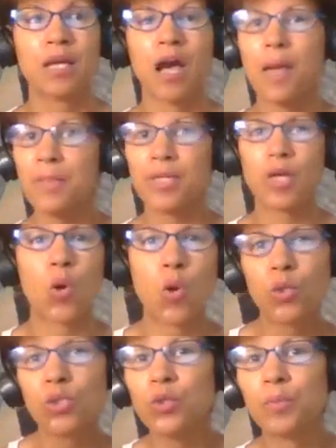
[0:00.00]
I'm in a
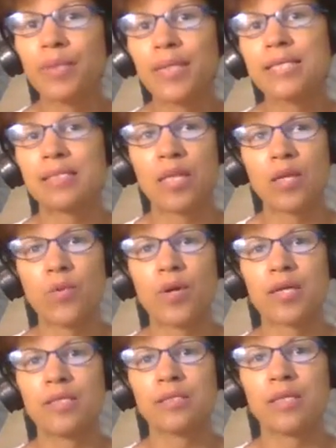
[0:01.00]
whole new place than I
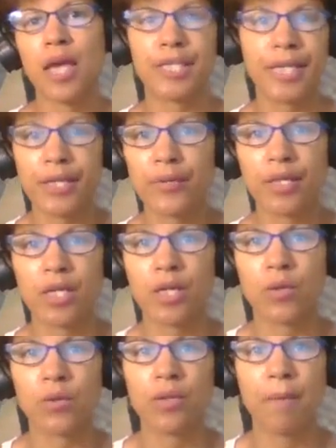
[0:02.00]
was a year ago.
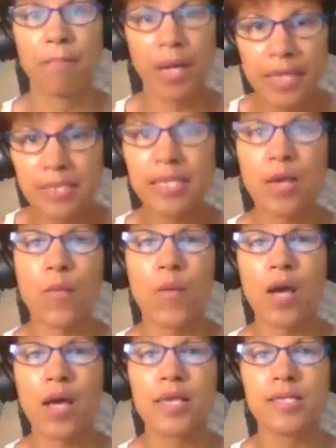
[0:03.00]
Mindset
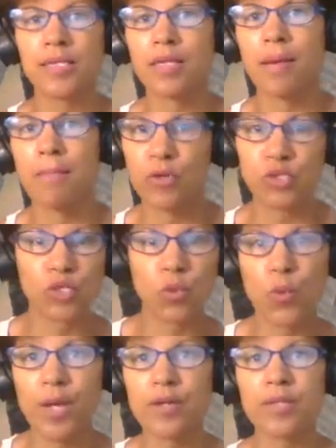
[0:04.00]
wise, emotional
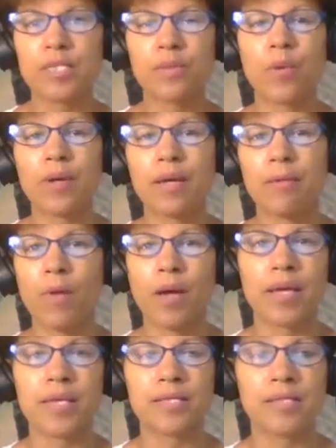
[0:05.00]
awareness
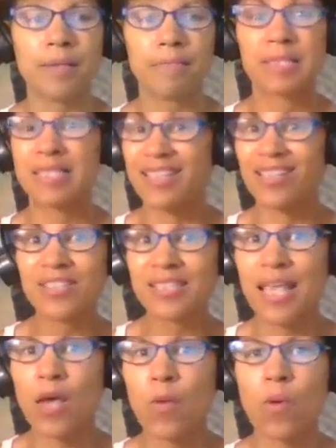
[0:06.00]
wise, skill
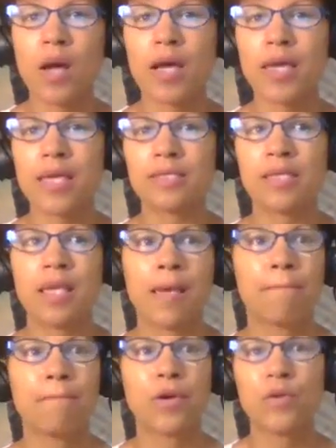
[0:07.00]
set wise,
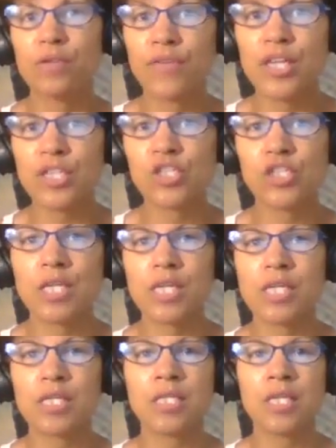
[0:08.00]

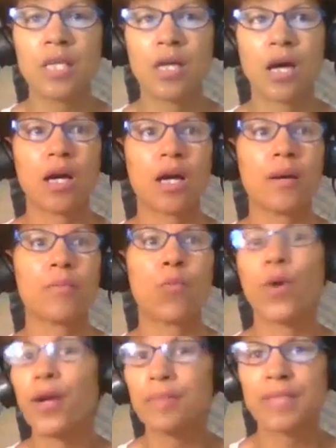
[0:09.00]
motivation, um,
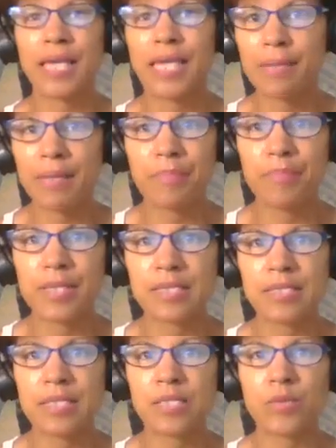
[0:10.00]
where I'm taking my
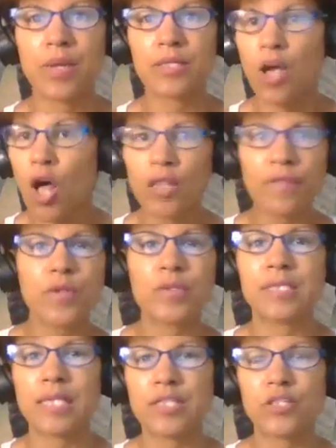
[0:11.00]
business wise, all of those
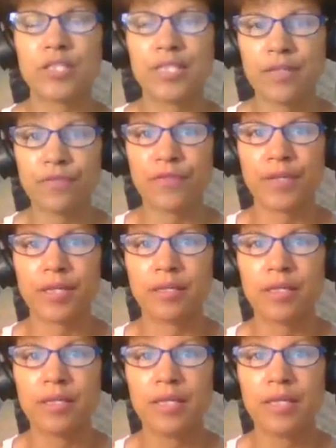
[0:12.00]
things are different.